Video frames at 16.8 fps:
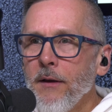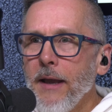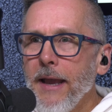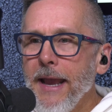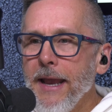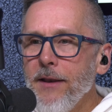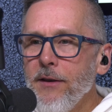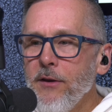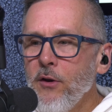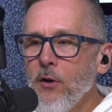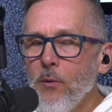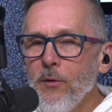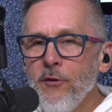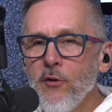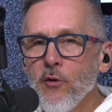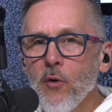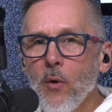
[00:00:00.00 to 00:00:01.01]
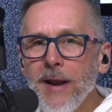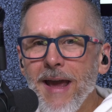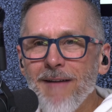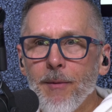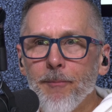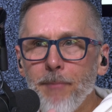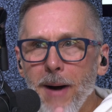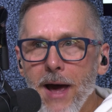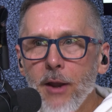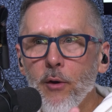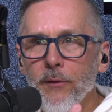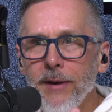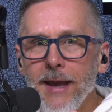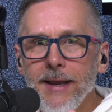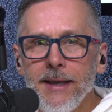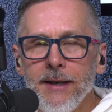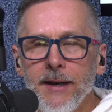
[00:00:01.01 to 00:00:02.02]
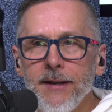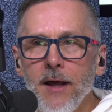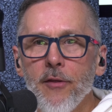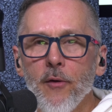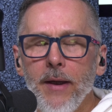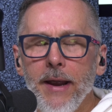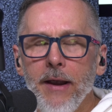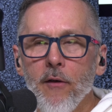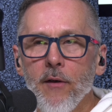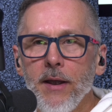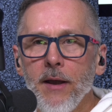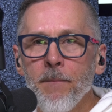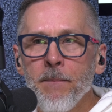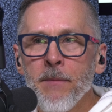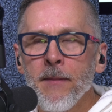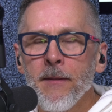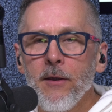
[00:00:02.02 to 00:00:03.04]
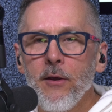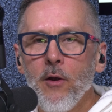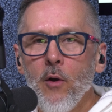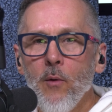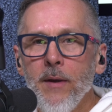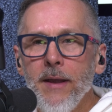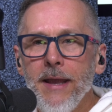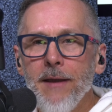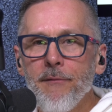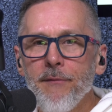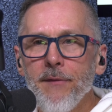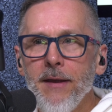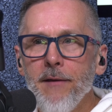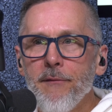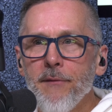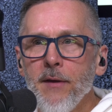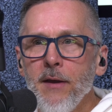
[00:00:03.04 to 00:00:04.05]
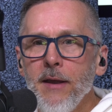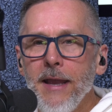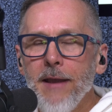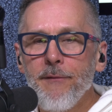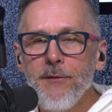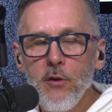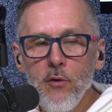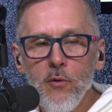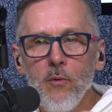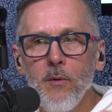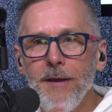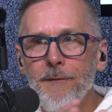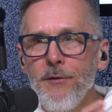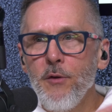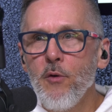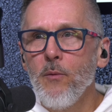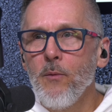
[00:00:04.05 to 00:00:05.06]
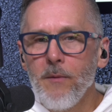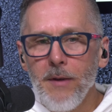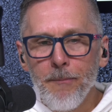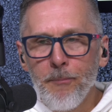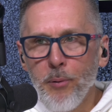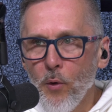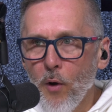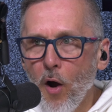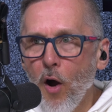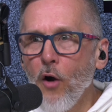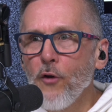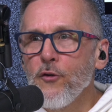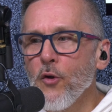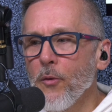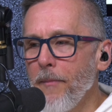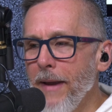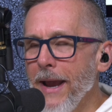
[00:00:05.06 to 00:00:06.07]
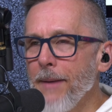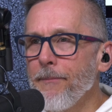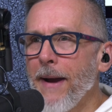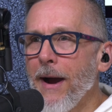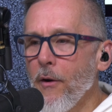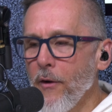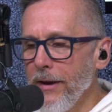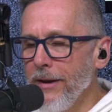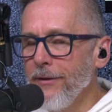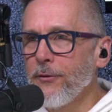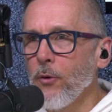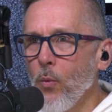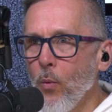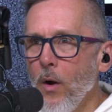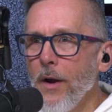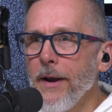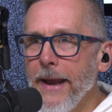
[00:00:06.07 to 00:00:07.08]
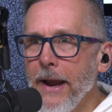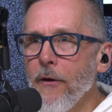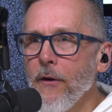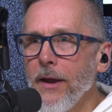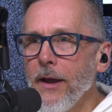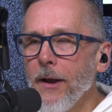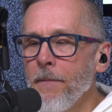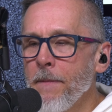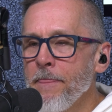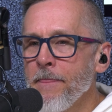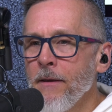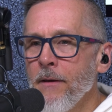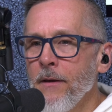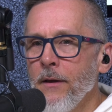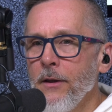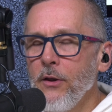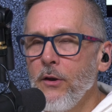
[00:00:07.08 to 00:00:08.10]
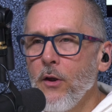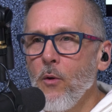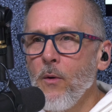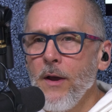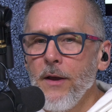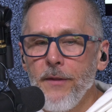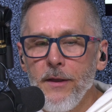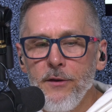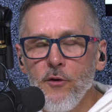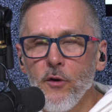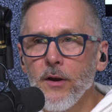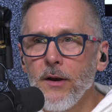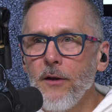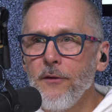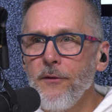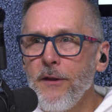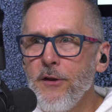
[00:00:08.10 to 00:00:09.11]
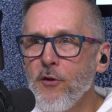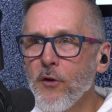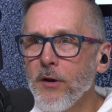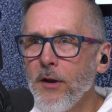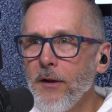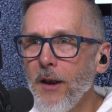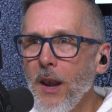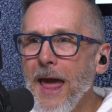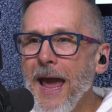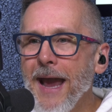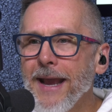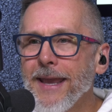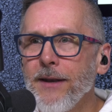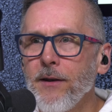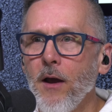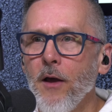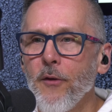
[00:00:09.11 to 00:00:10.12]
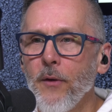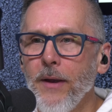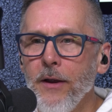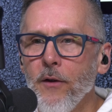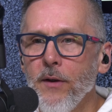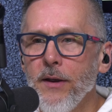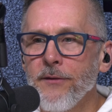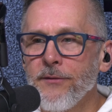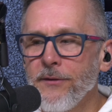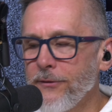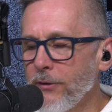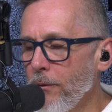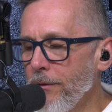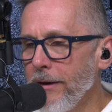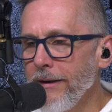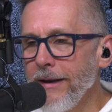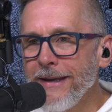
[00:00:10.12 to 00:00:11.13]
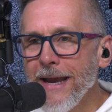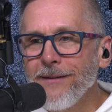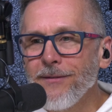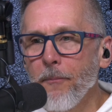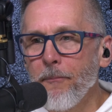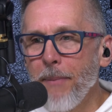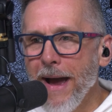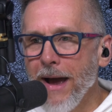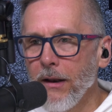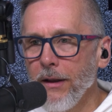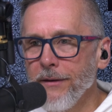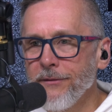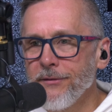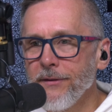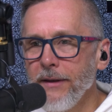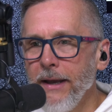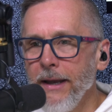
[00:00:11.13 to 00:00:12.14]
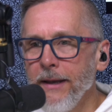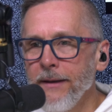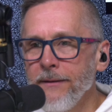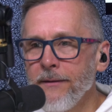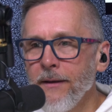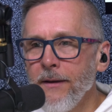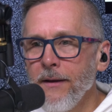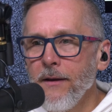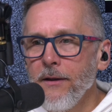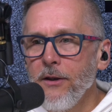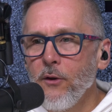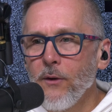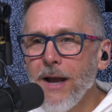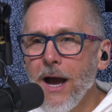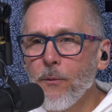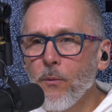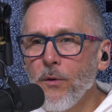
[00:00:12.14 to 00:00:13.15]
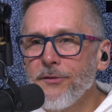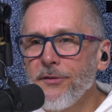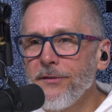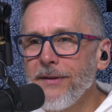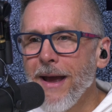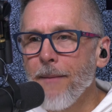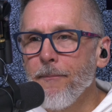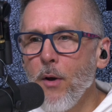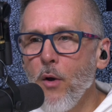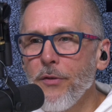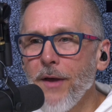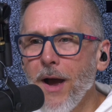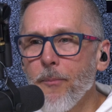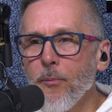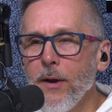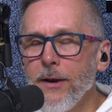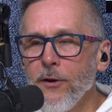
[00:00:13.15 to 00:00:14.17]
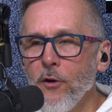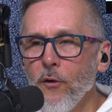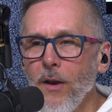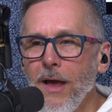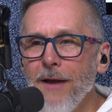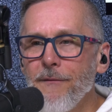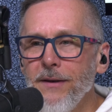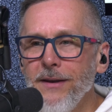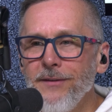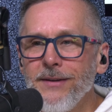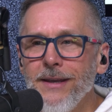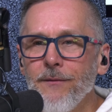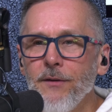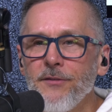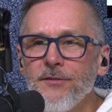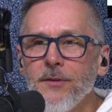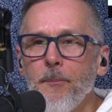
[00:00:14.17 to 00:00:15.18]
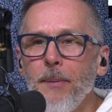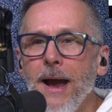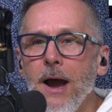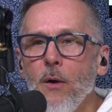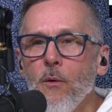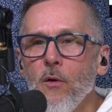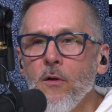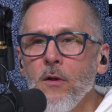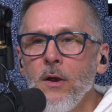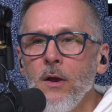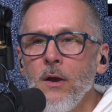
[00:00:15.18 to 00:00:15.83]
and you know you're going to have a bottleneck in another area you know if if if you if you put all your manpower into one area you know, then you're gonna then you're gonna lack in other areas. And so that it takes a balance. And you know, God wants us to have both operate in our life, and He's given us the power